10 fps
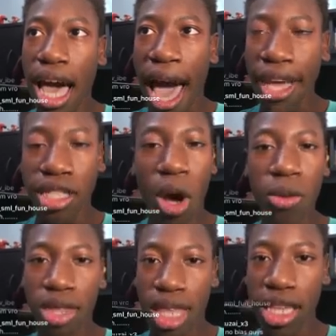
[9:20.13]
I
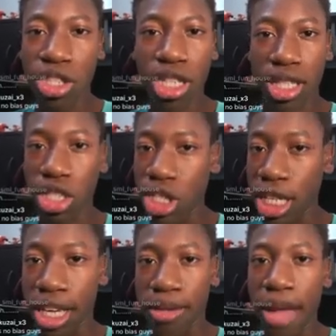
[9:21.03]
don't think Chili
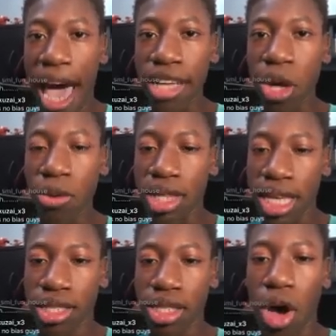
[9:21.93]
cheated. I don't
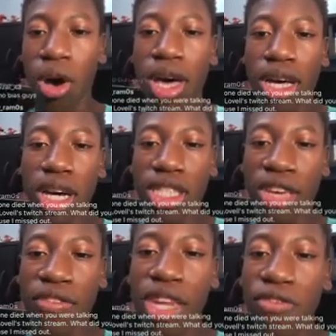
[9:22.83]
think so. Because
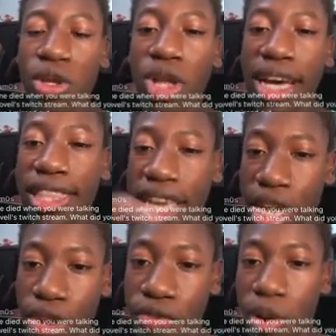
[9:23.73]
even if you look at the
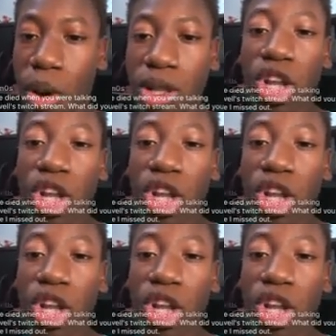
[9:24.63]
interview,